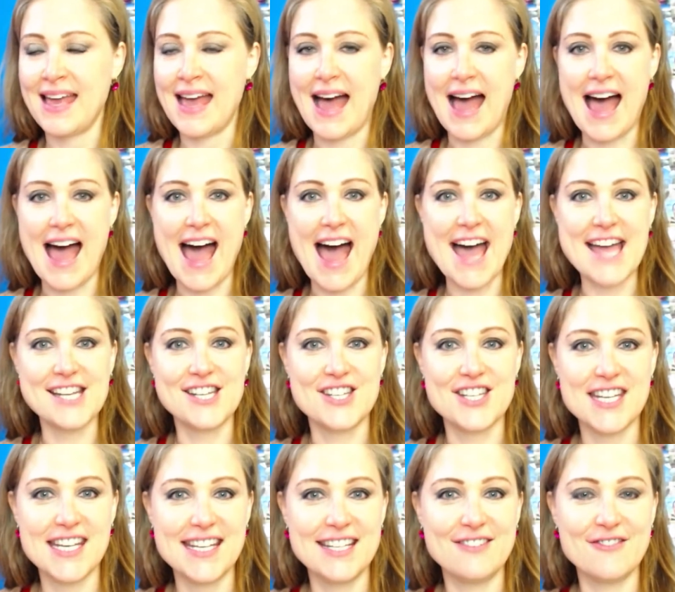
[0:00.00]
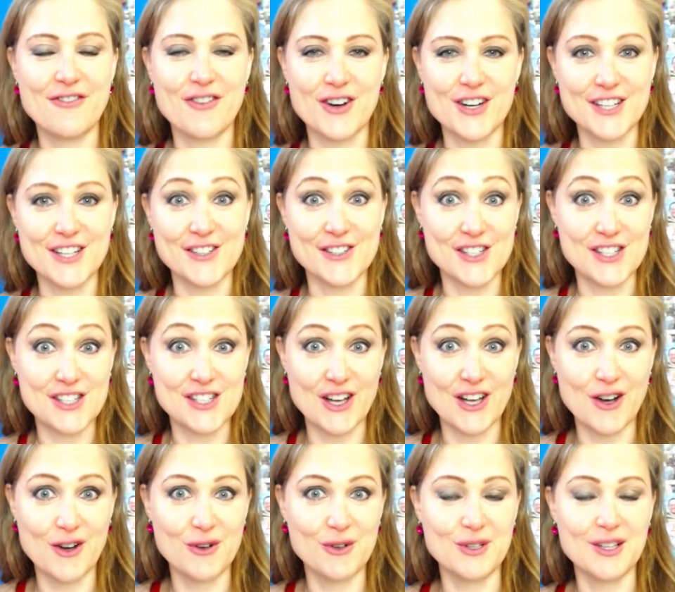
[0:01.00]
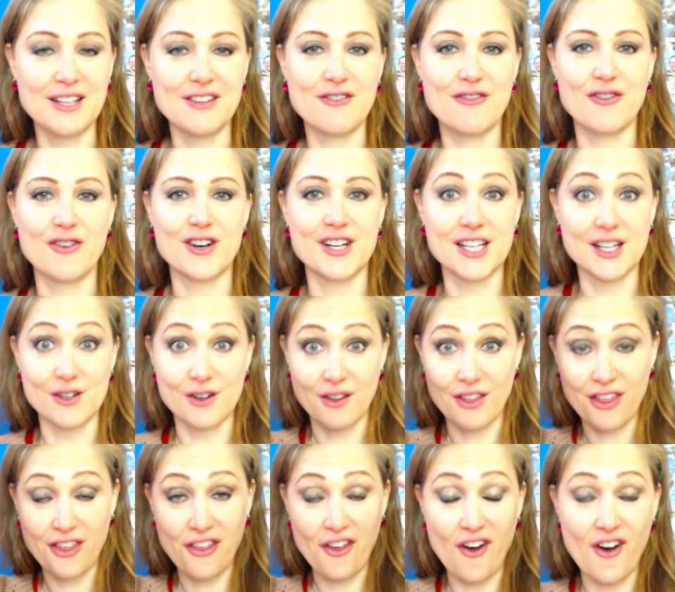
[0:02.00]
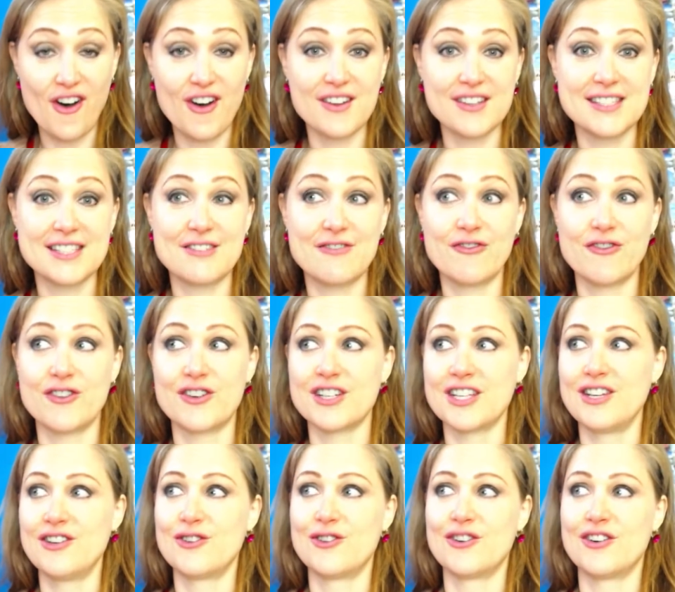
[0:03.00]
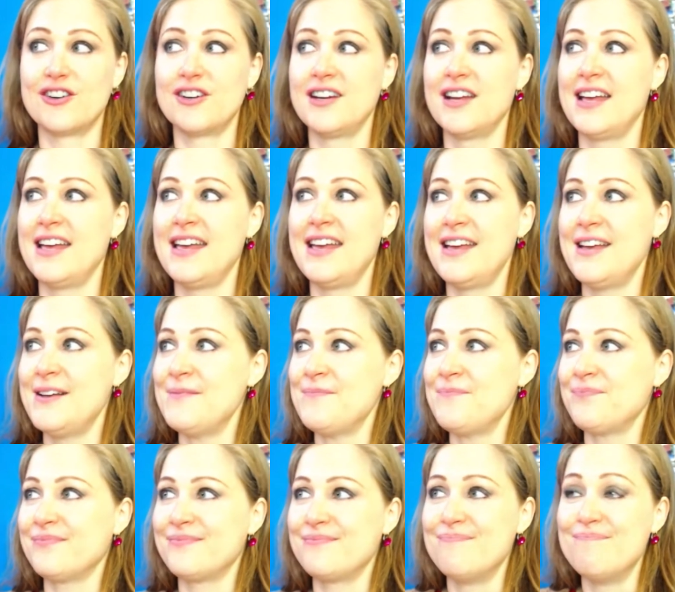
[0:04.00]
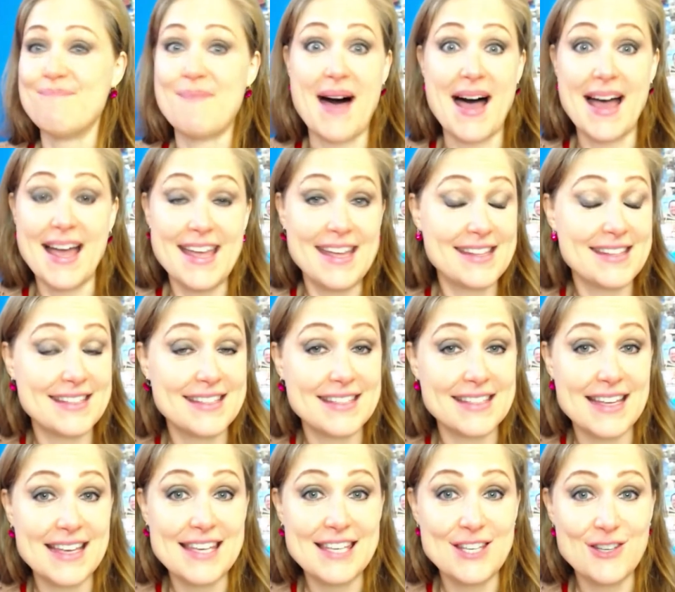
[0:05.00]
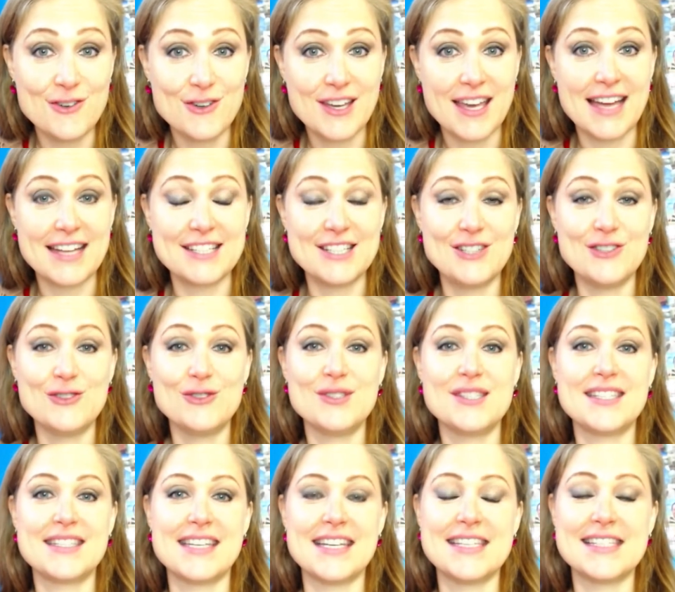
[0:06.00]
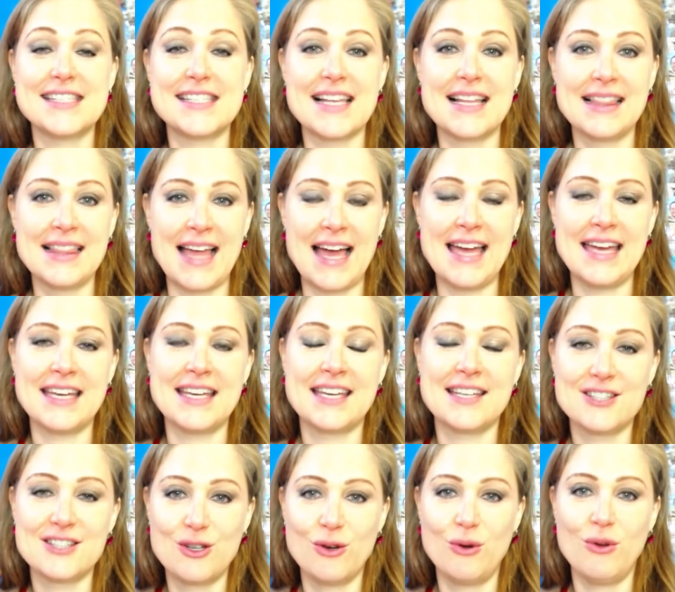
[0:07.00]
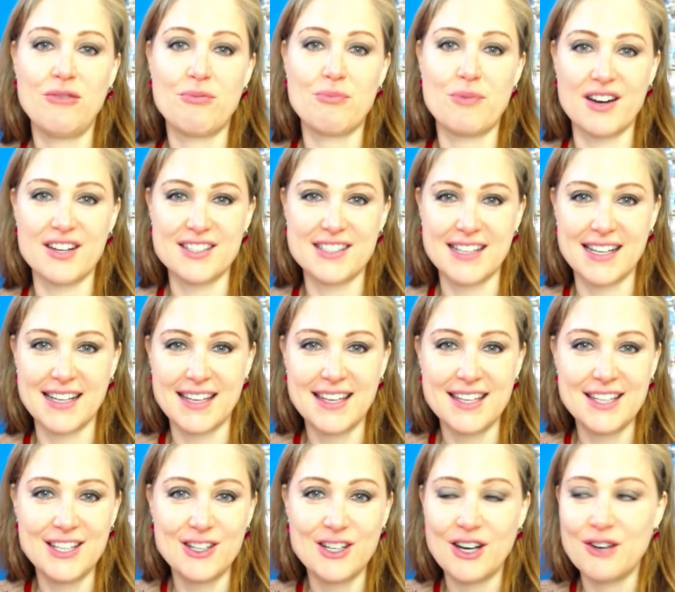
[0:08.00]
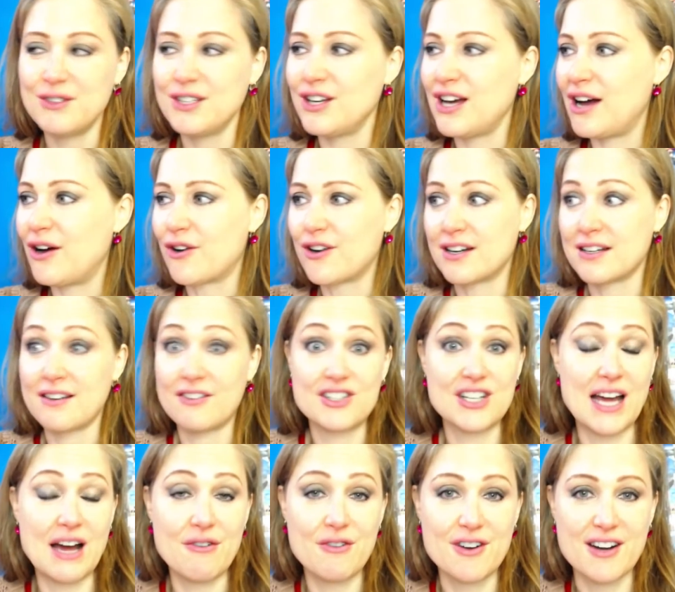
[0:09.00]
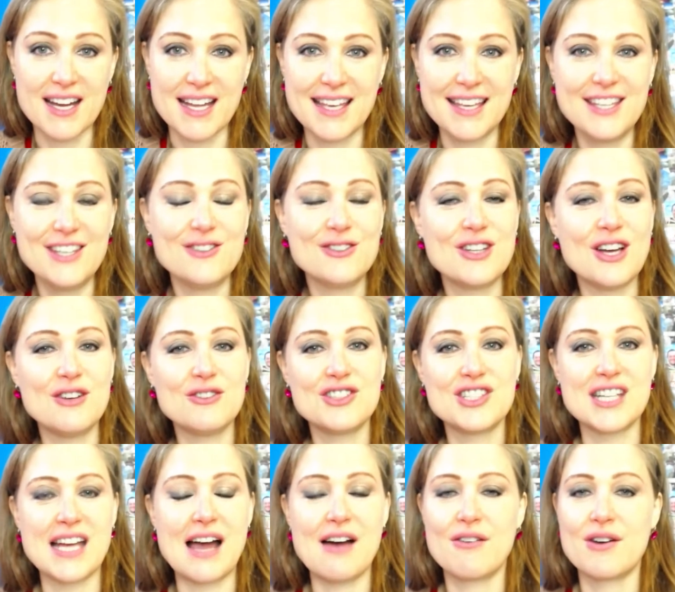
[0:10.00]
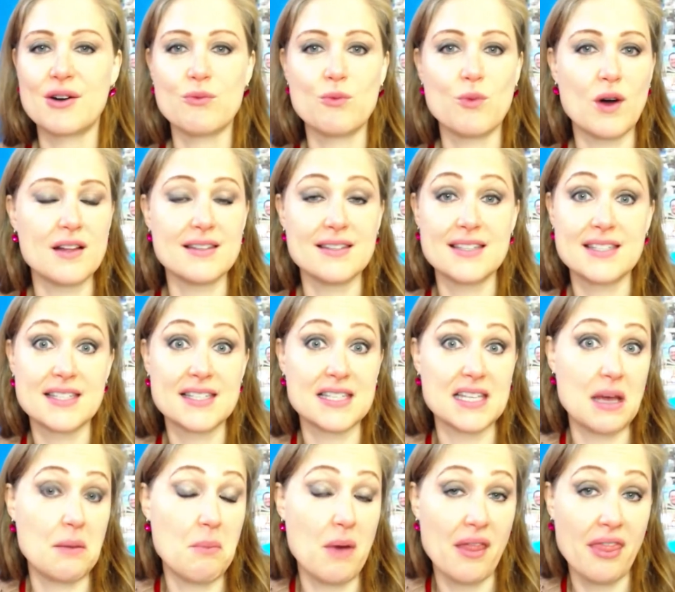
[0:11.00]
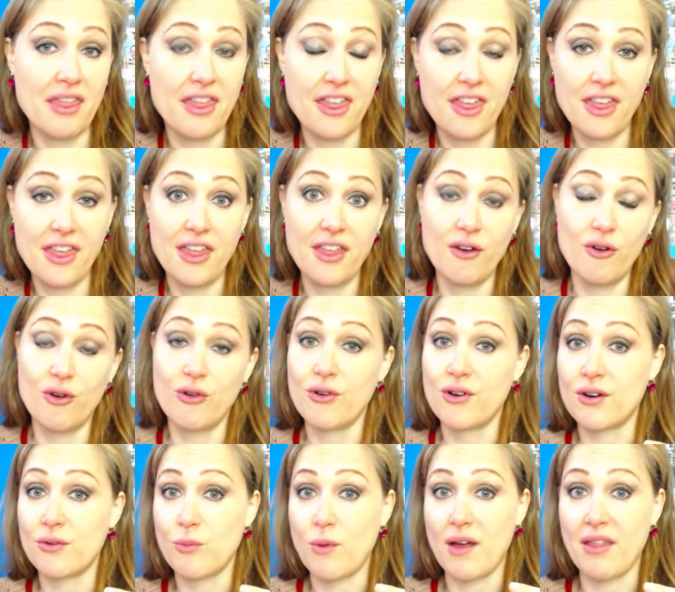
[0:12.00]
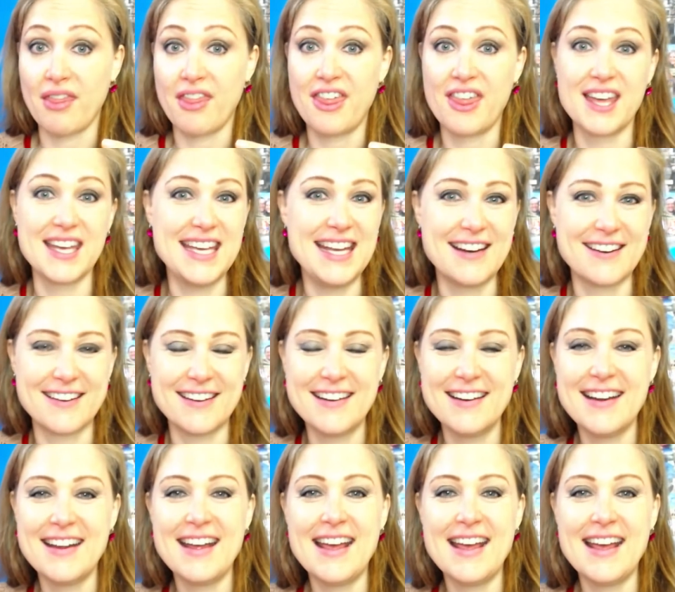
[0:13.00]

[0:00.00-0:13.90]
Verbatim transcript: hygiene for your soul, for your thoughts, for your mind. You can use this like toothbrushing, you know, or showering. You don't shower once a month or once a year